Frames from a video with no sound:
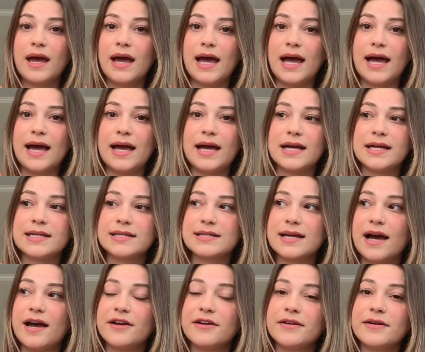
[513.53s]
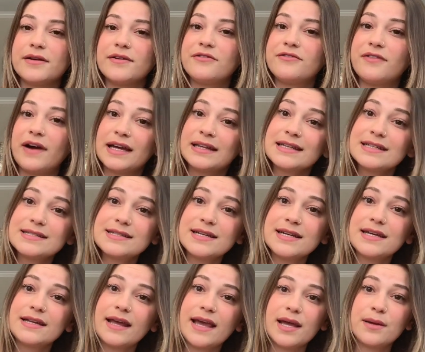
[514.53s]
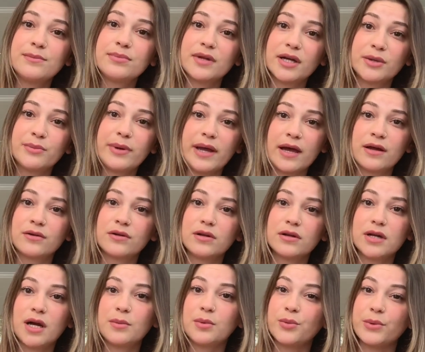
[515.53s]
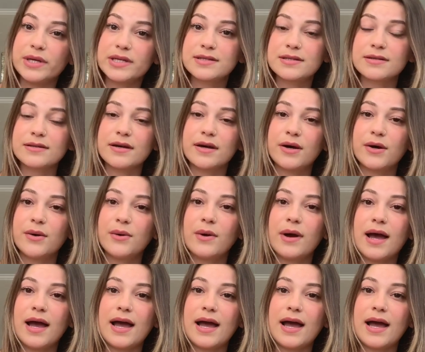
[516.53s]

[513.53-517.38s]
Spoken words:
And I finally did a blood panel a couple weeks ago,